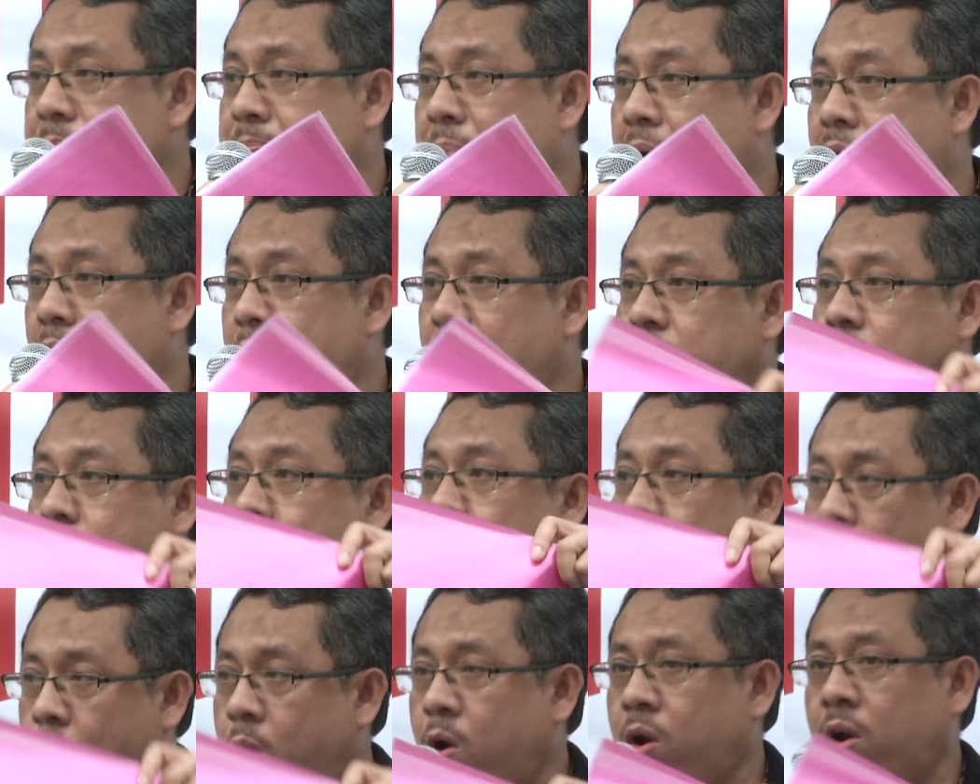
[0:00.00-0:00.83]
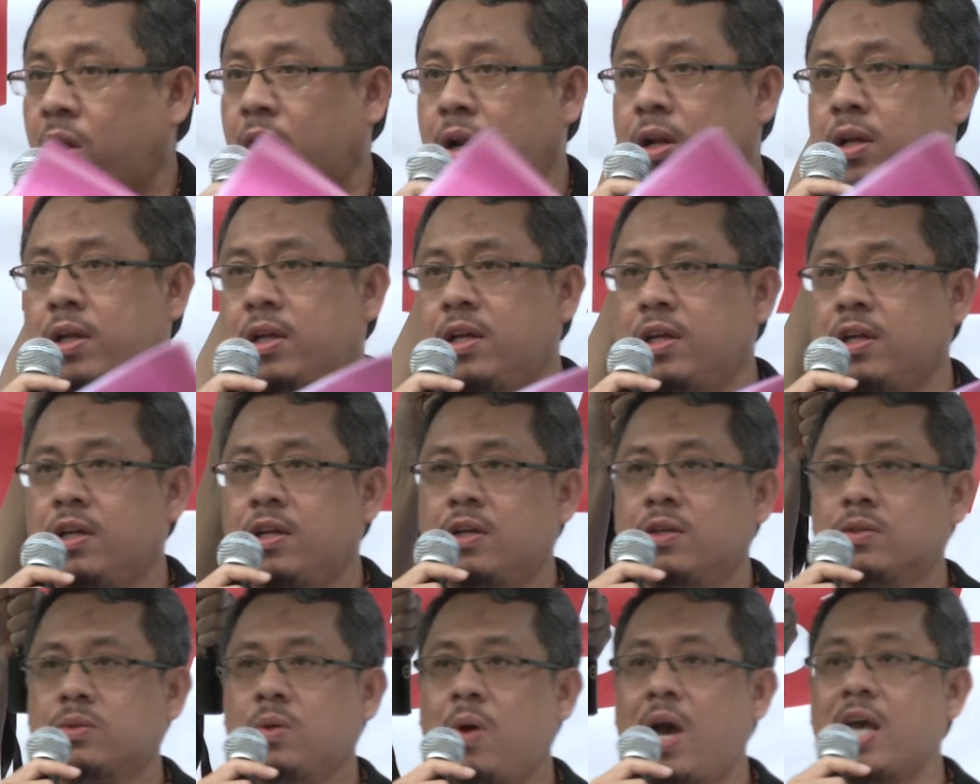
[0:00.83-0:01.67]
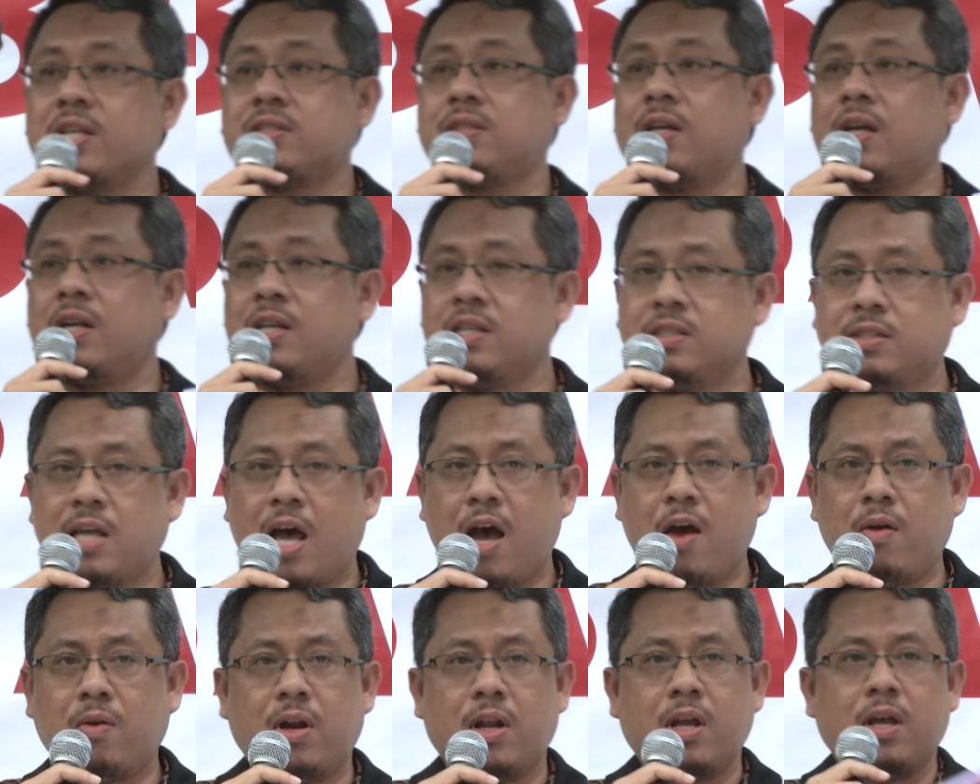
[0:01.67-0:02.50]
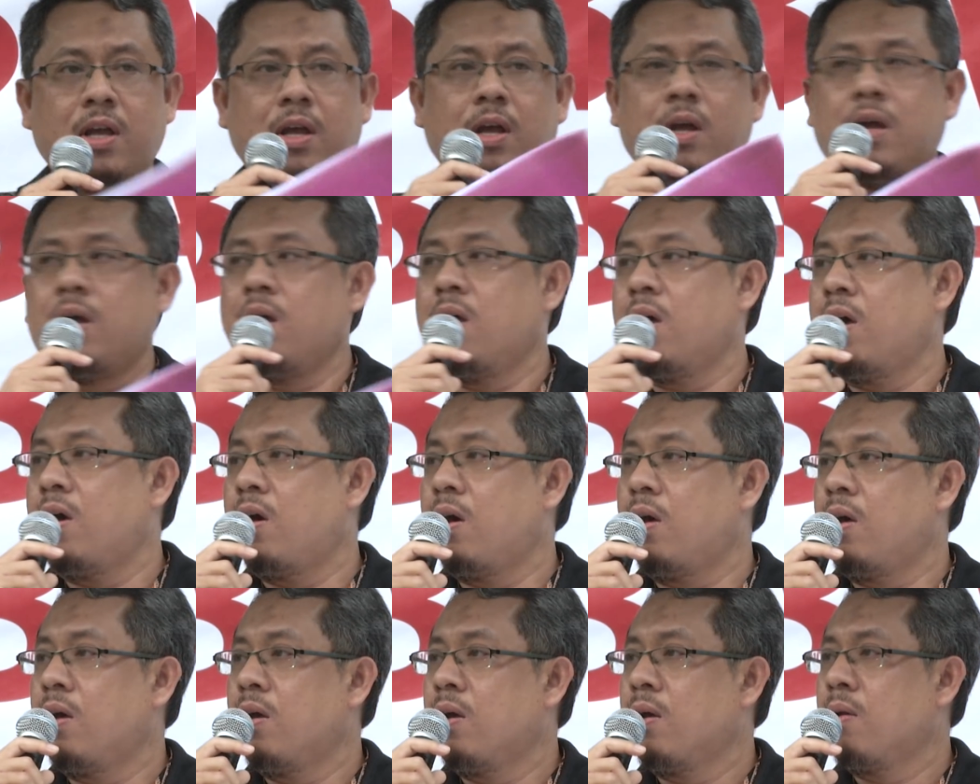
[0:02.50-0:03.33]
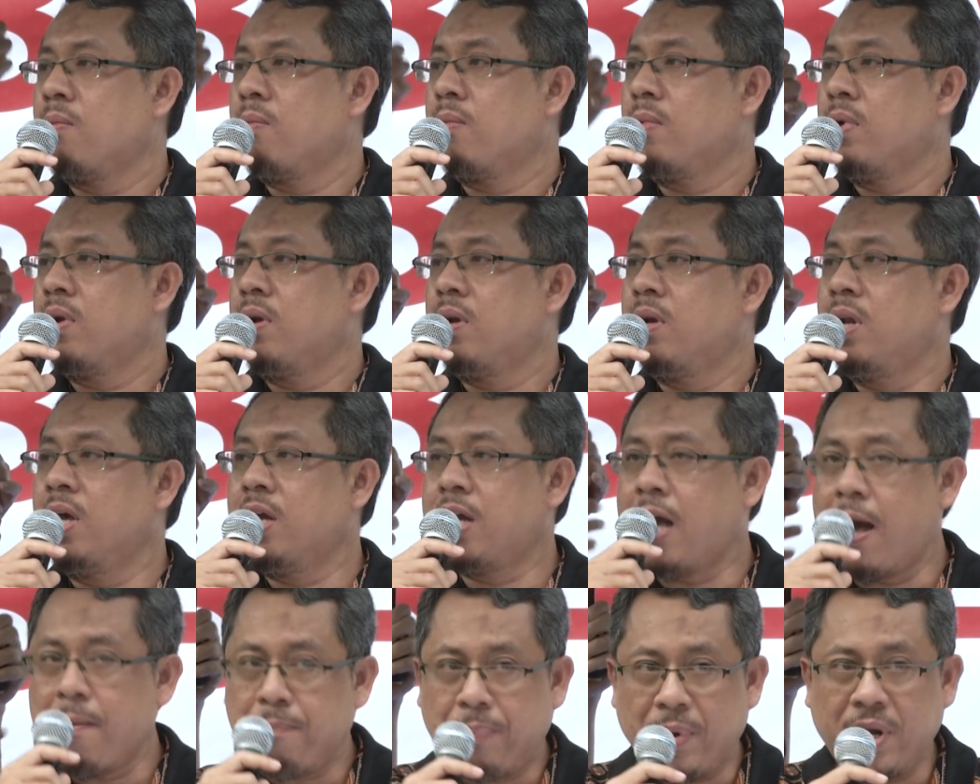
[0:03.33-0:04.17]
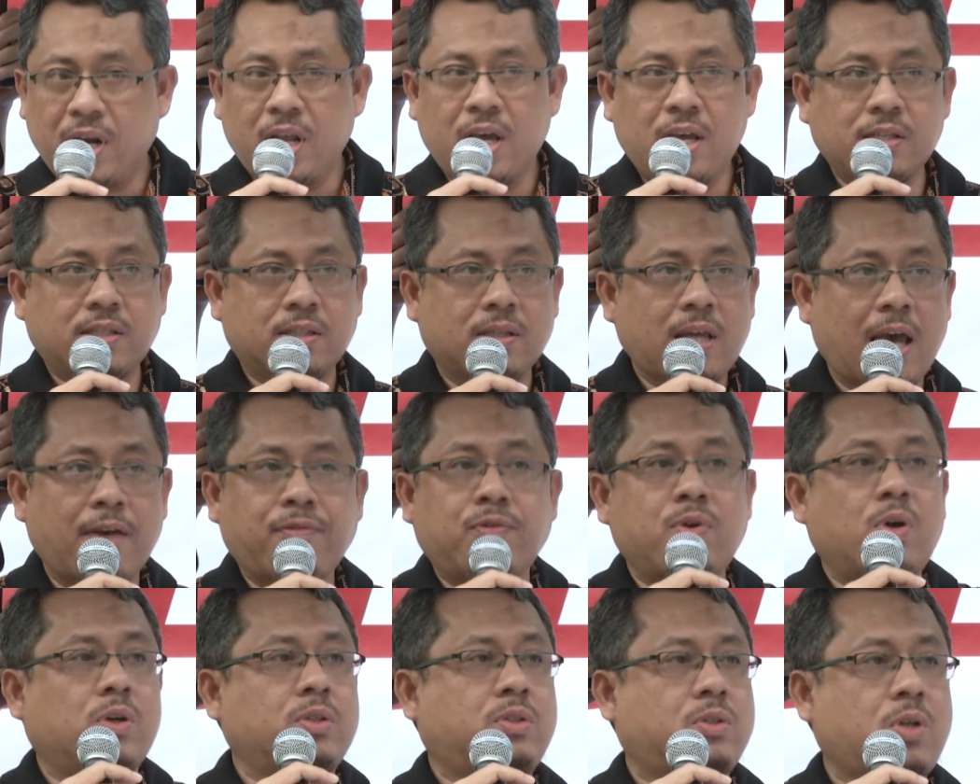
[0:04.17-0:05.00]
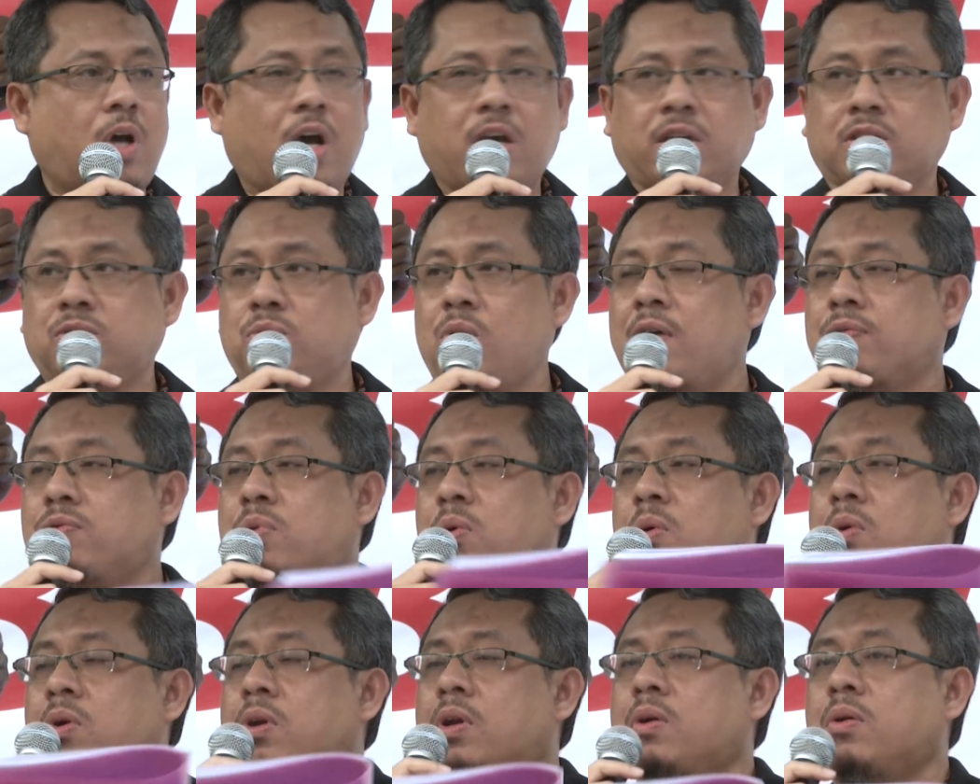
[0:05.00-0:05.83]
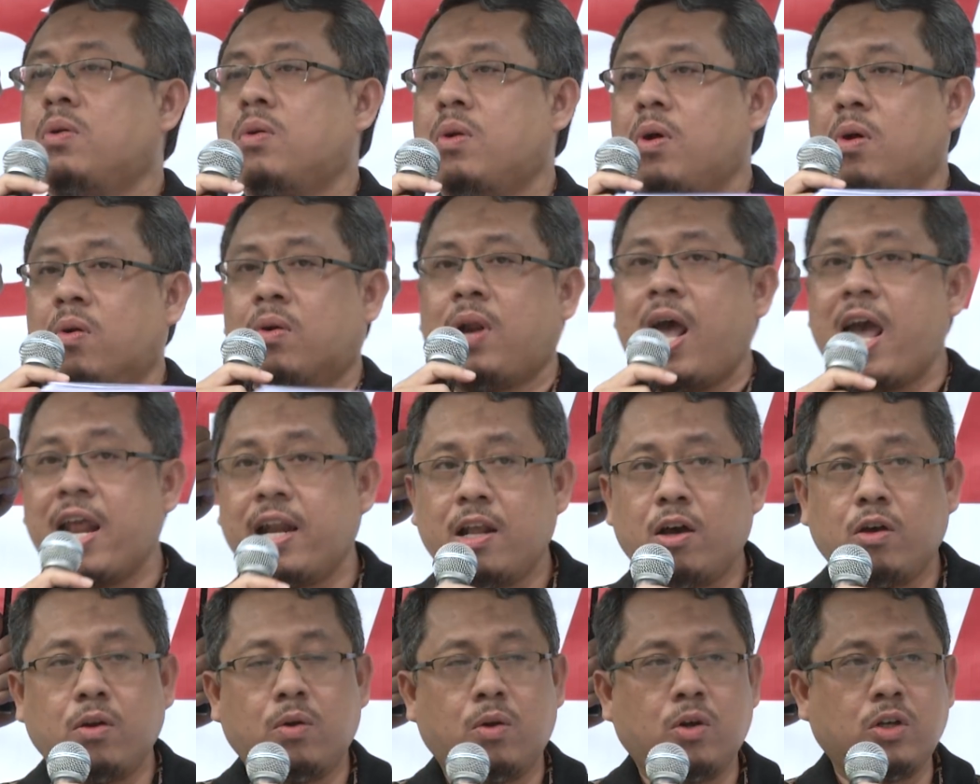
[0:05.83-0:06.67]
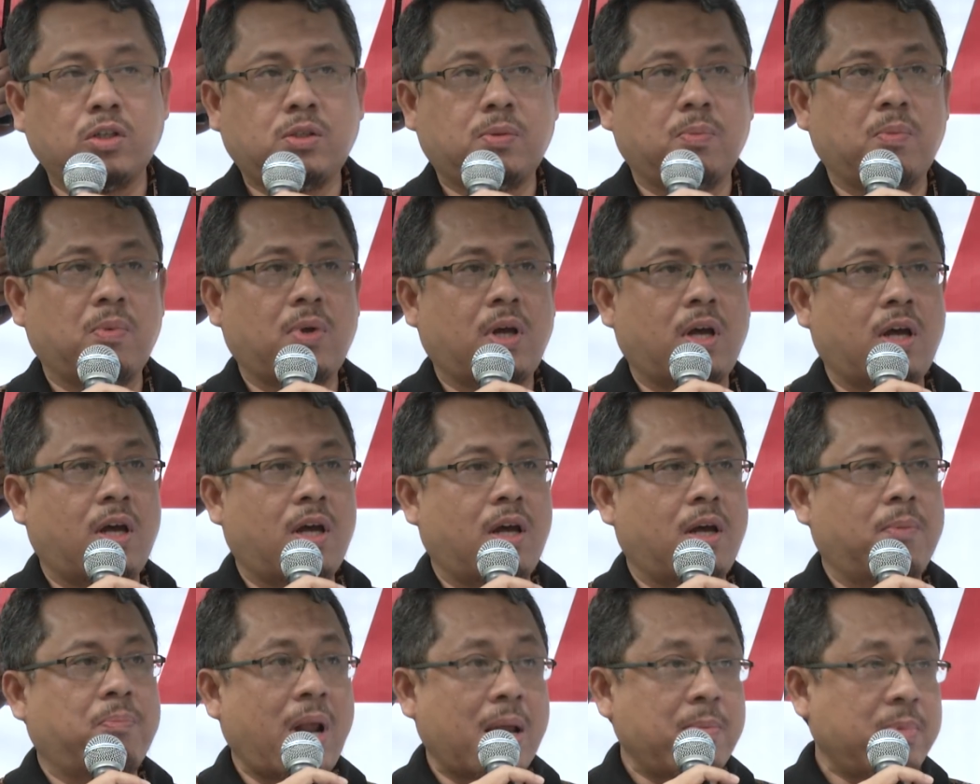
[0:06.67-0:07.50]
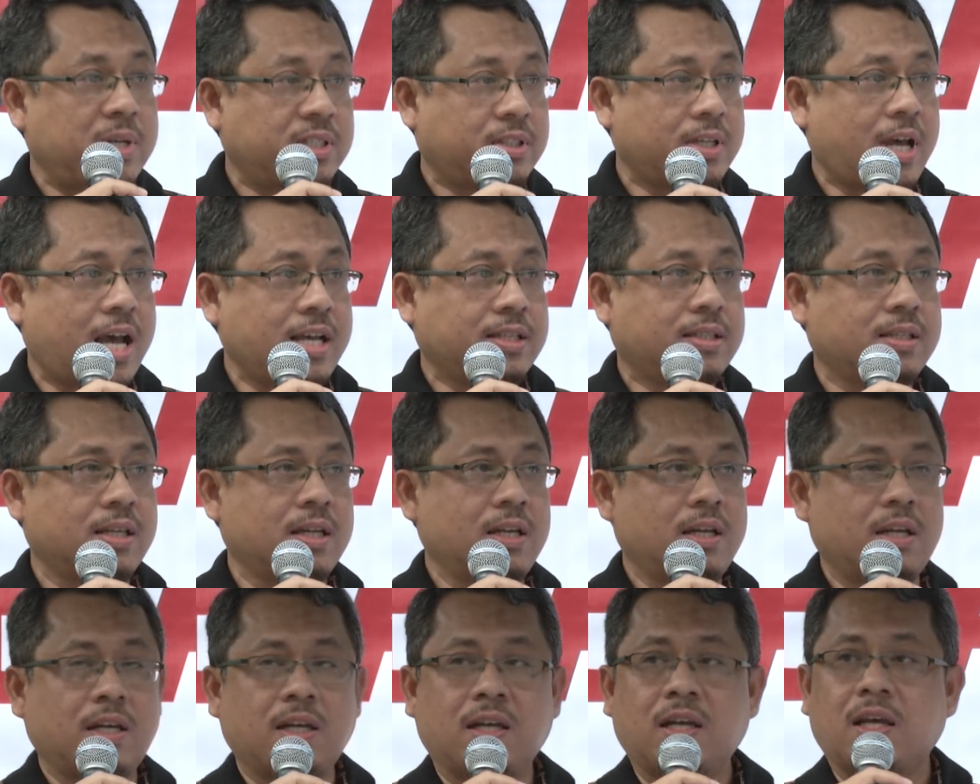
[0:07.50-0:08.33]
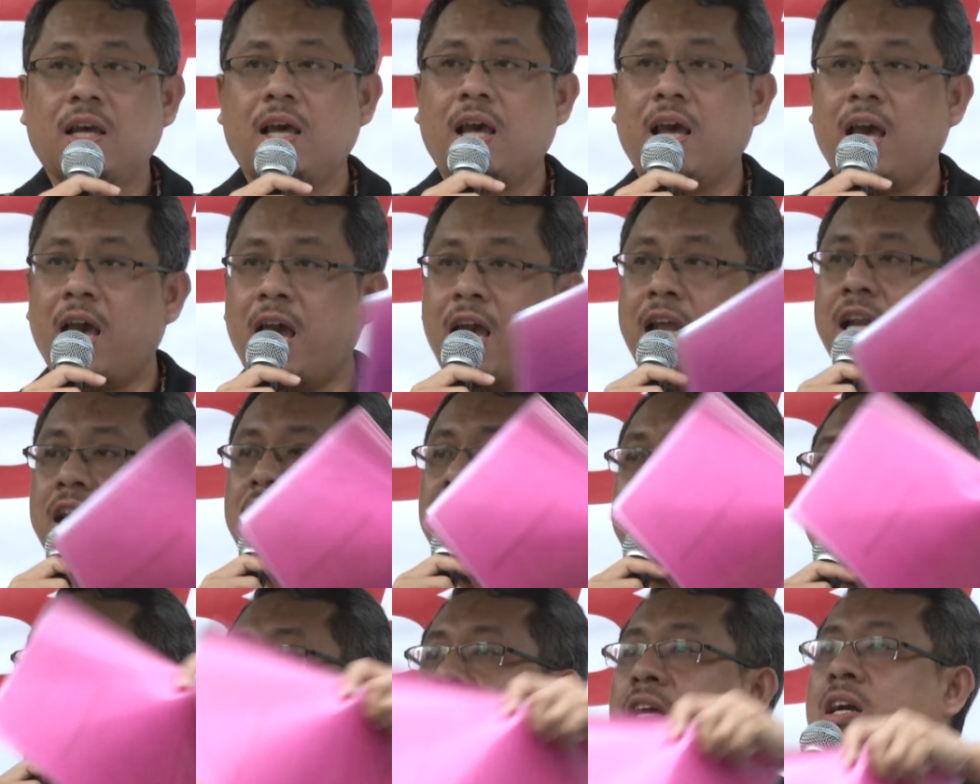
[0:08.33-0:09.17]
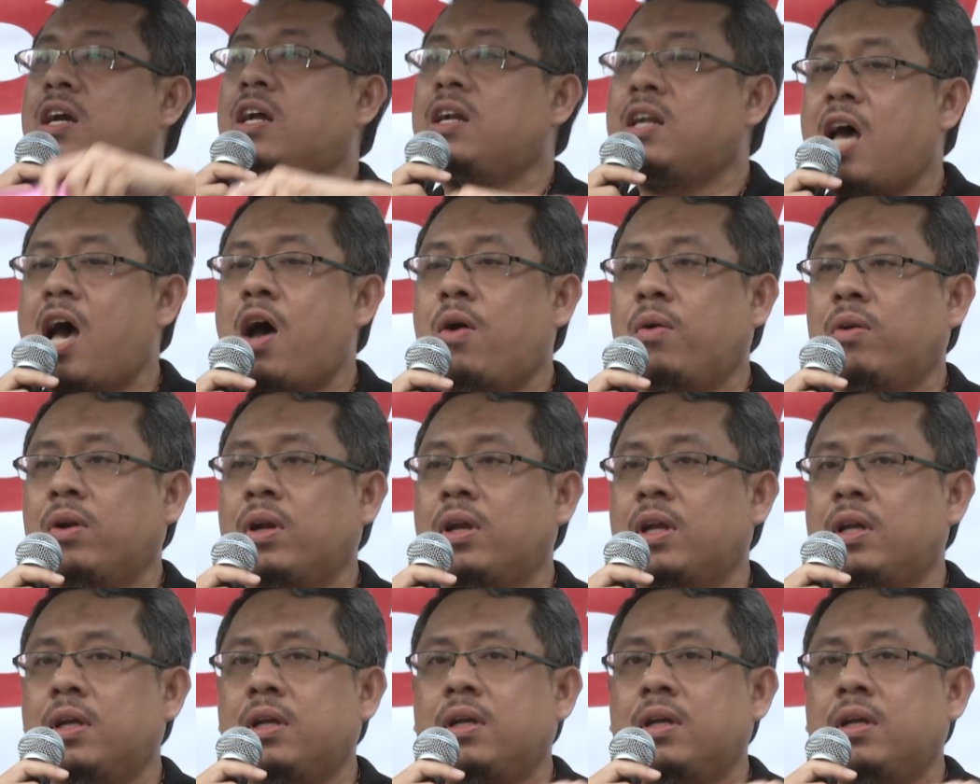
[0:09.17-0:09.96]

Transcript: power to hold. So as a result, the companies have no choice. We have to rent those premises, and it trickles down.